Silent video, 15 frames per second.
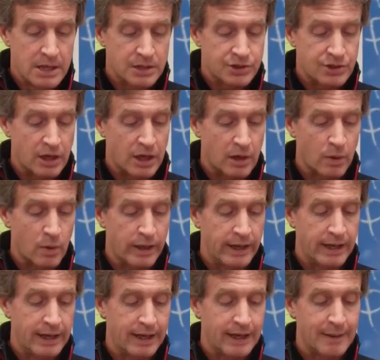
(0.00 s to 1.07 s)

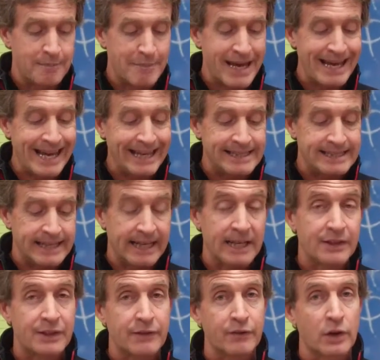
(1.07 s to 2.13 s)
So May
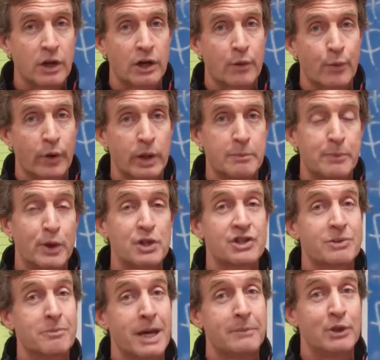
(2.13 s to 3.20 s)
18th, if you're going to really
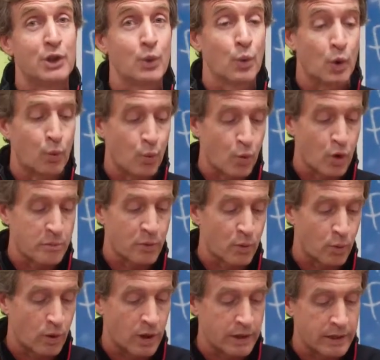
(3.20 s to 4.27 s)
push and maybe do a warmer
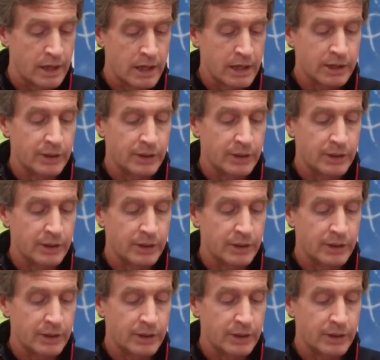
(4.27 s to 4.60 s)
one,